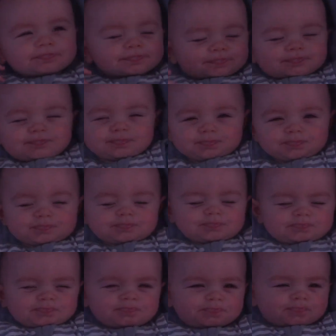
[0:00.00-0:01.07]
Good morning,
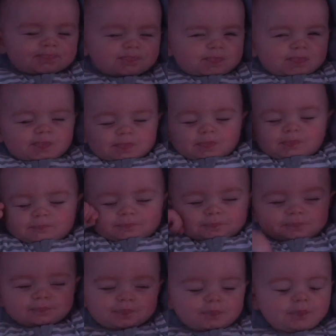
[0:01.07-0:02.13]
Nappy.
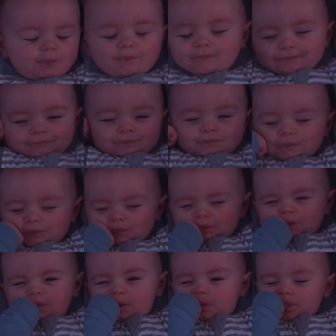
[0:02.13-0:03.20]
You slept so
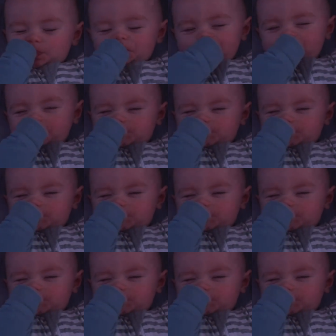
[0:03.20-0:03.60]
well.